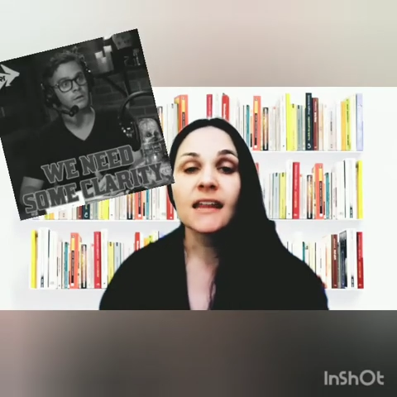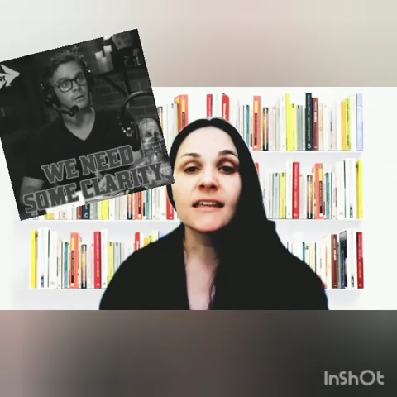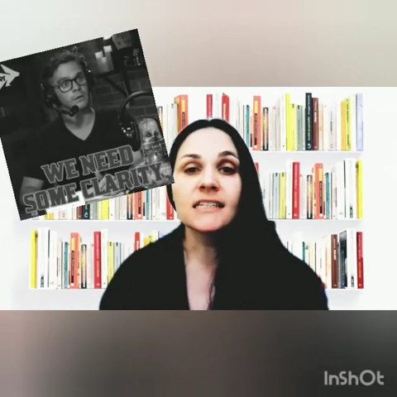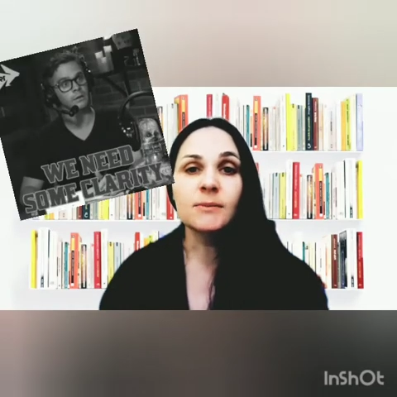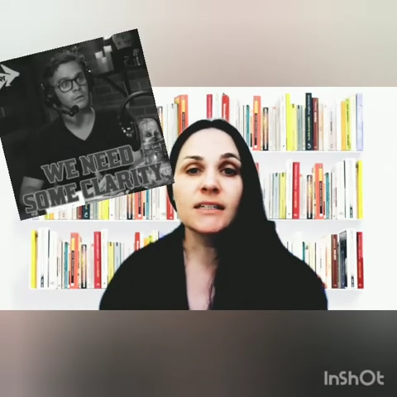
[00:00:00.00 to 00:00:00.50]

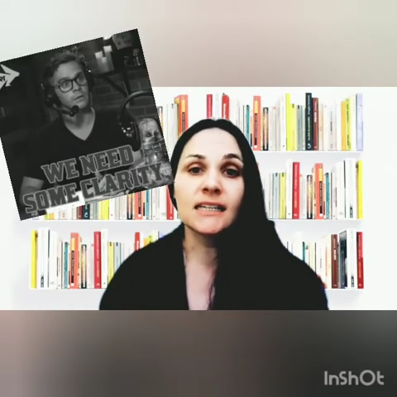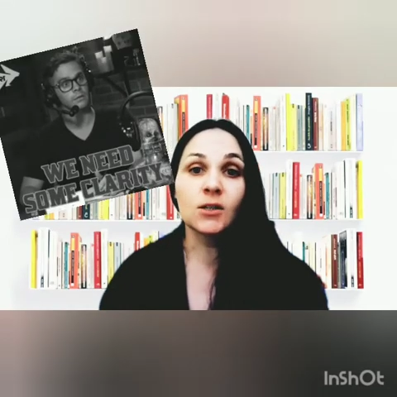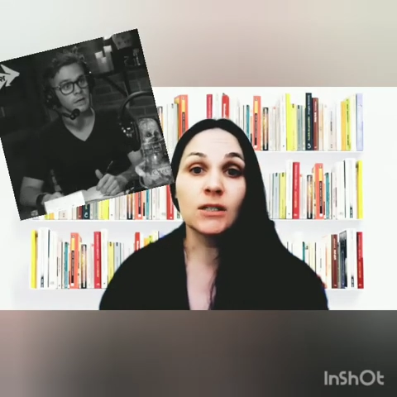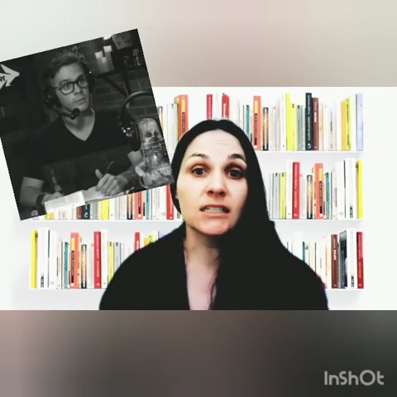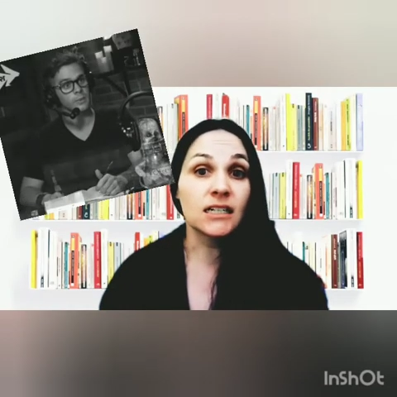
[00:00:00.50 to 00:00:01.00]
This means that
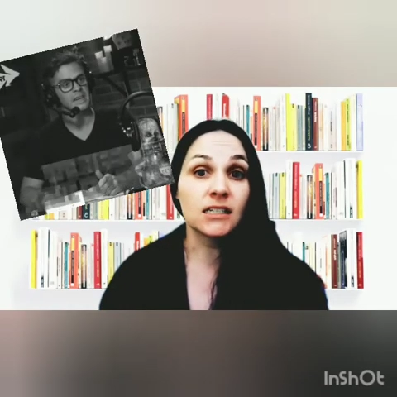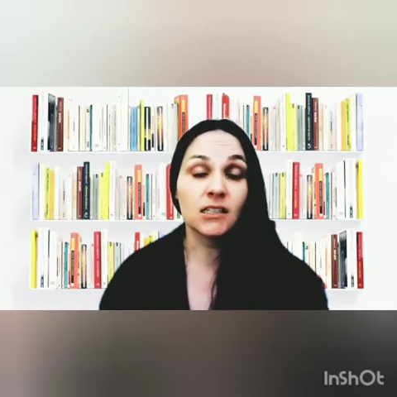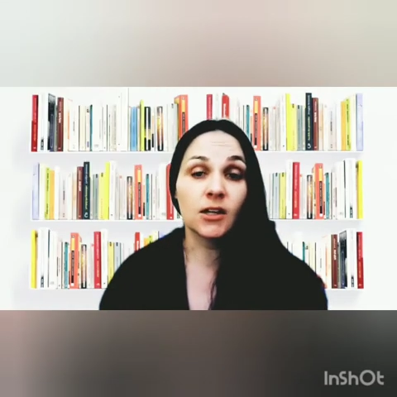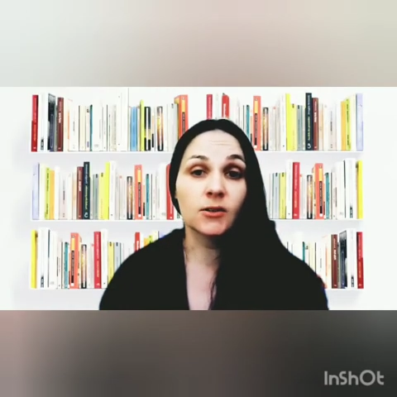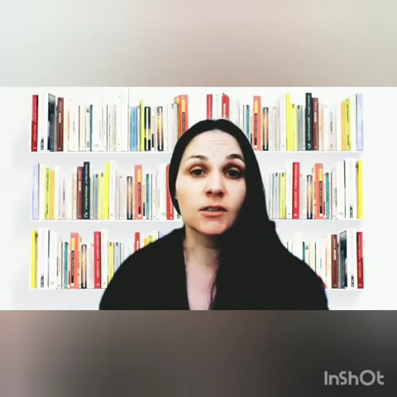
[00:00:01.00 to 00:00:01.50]
you need to
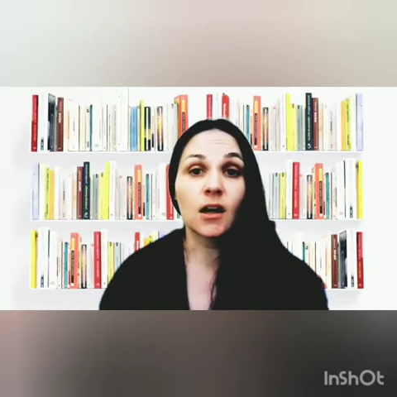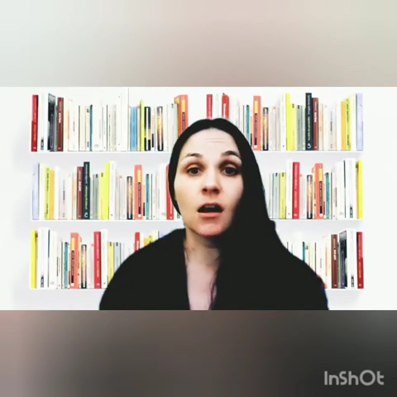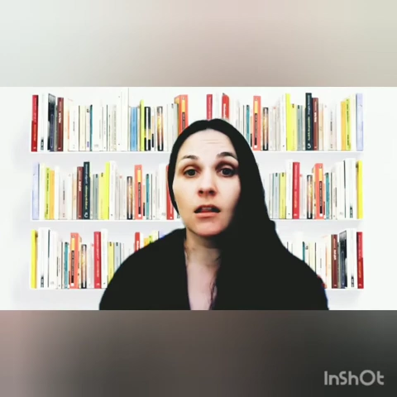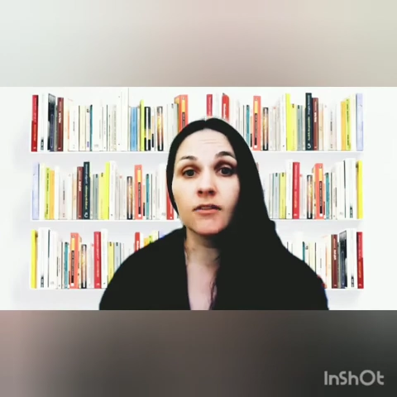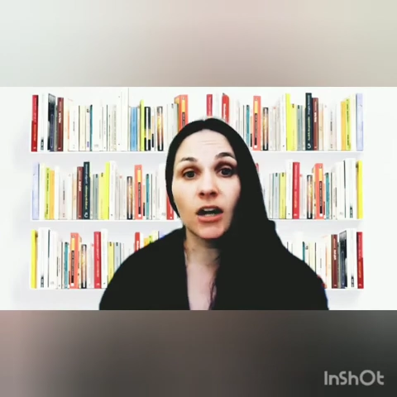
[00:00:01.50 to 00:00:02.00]
disclose
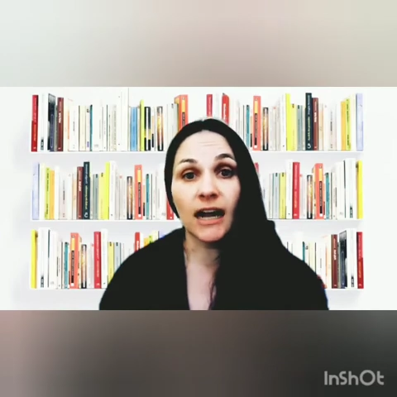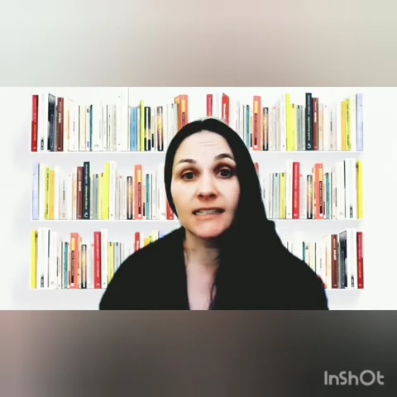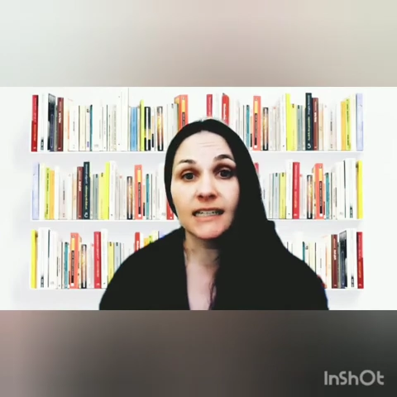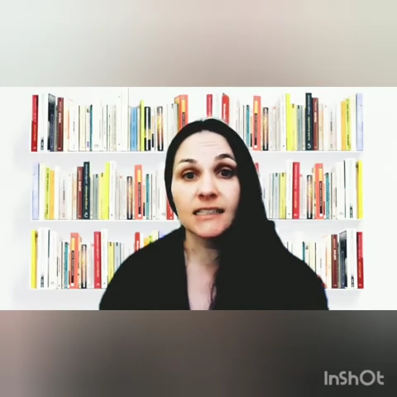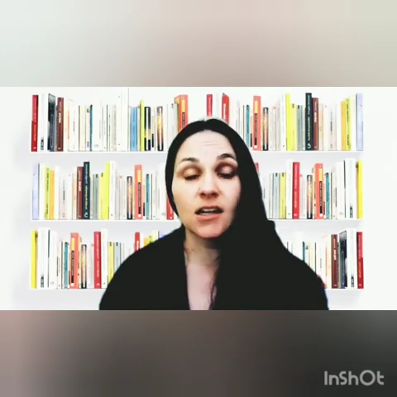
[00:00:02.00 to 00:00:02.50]
all of your
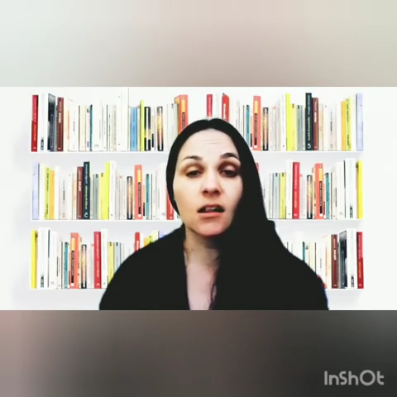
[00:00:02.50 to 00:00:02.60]
assets,